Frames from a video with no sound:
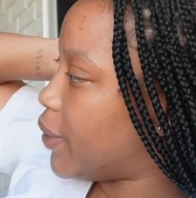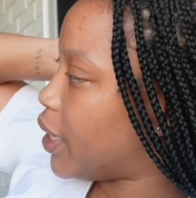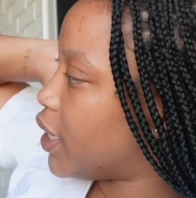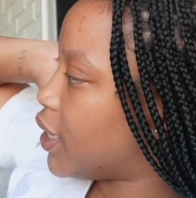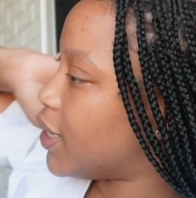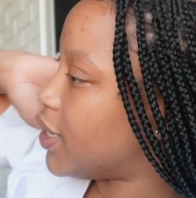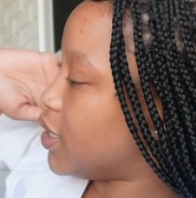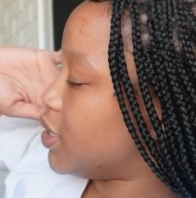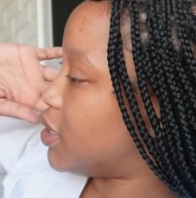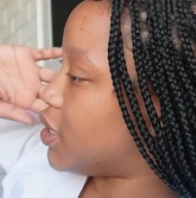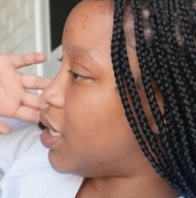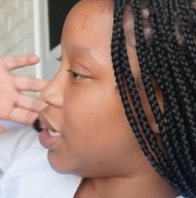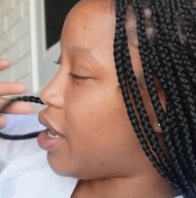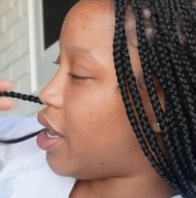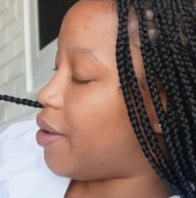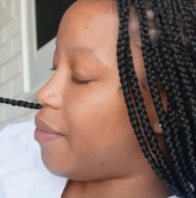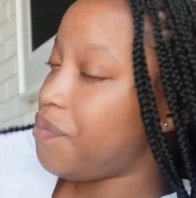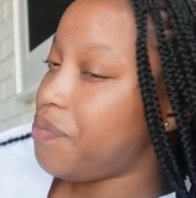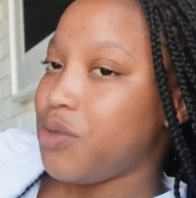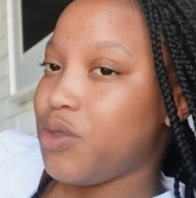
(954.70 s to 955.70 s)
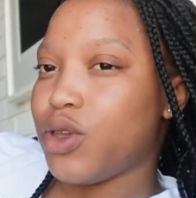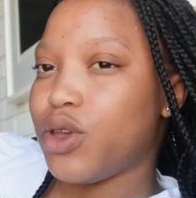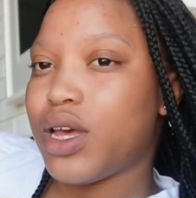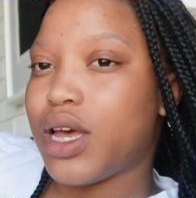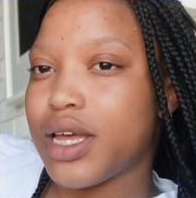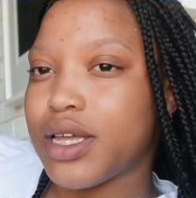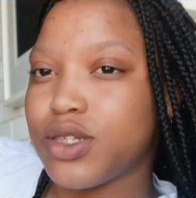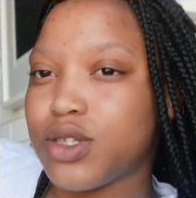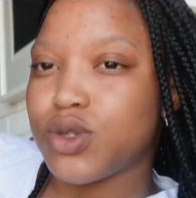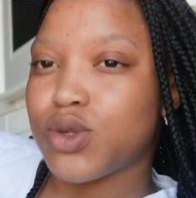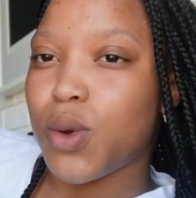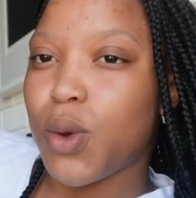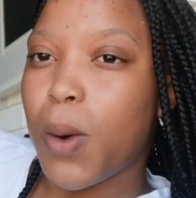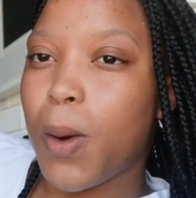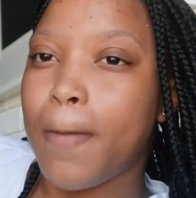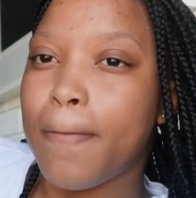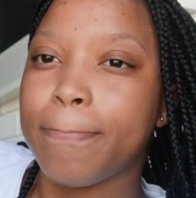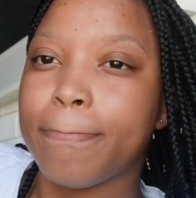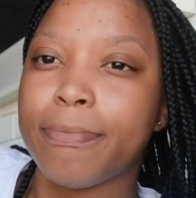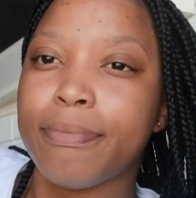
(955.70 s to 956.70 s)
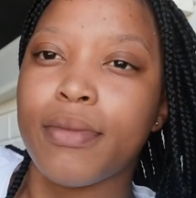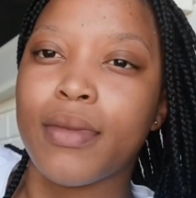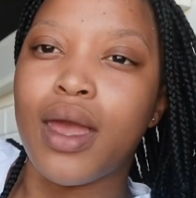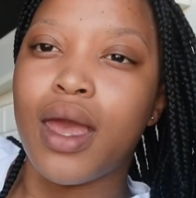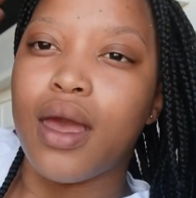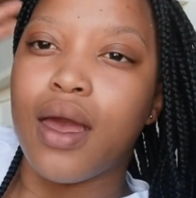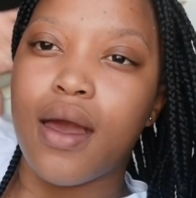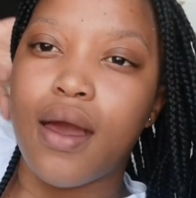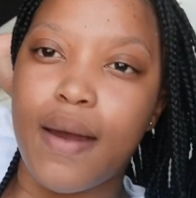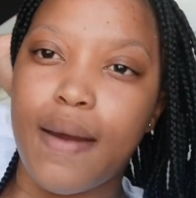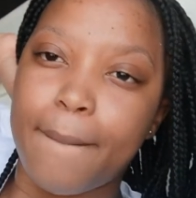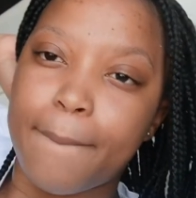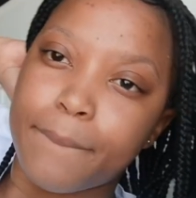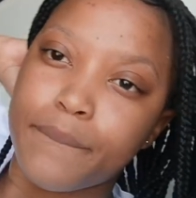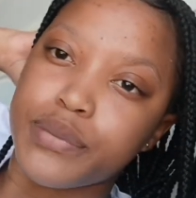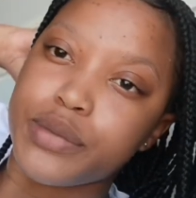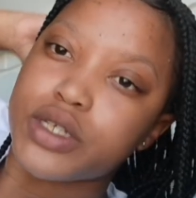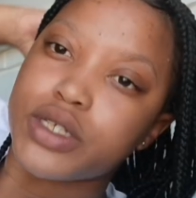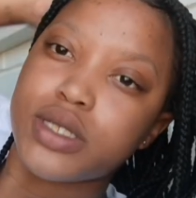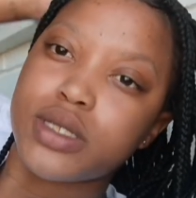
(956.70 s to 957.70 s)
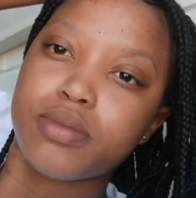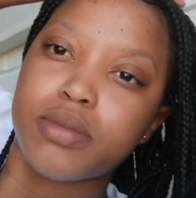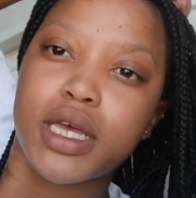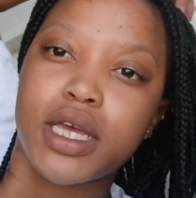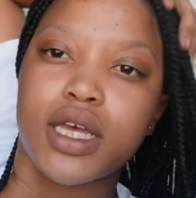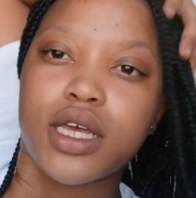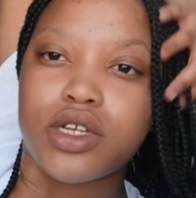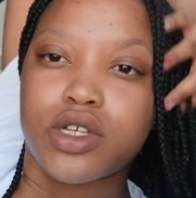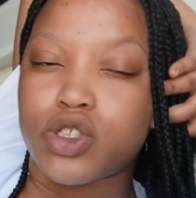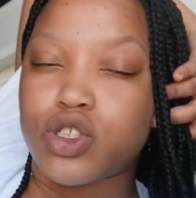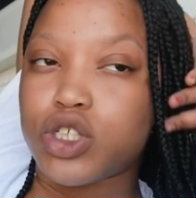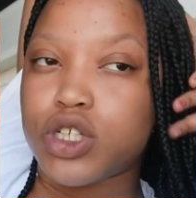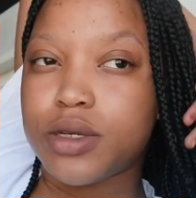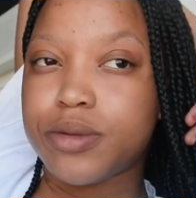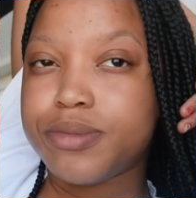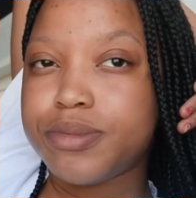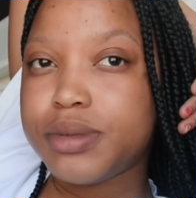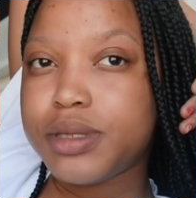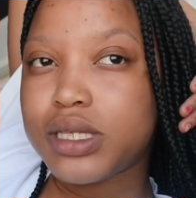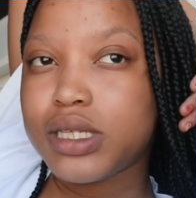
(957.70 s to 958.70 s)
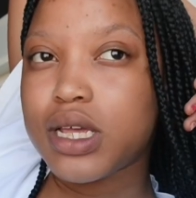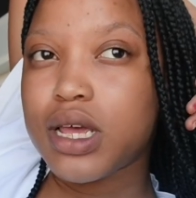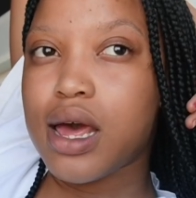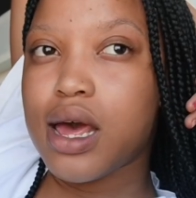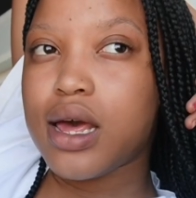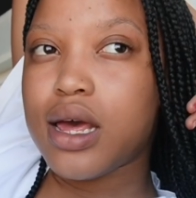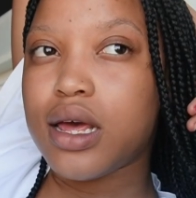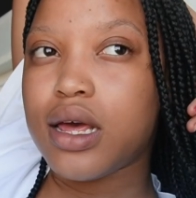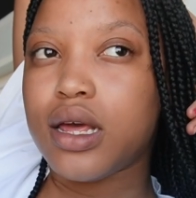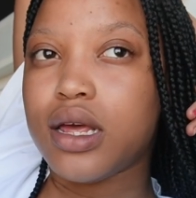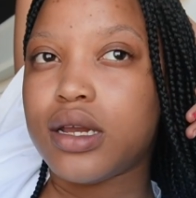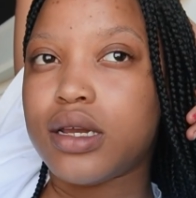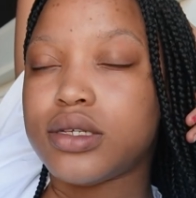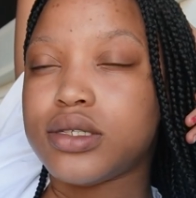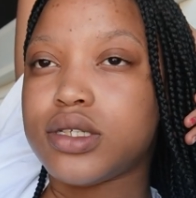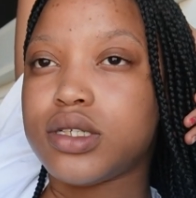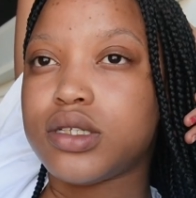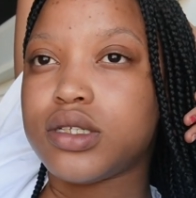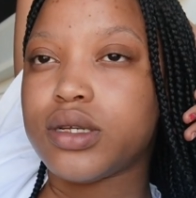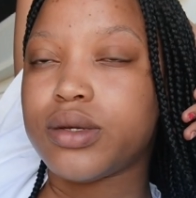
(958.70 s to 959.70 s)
just making dinner, you guys saw, I'm just making chips and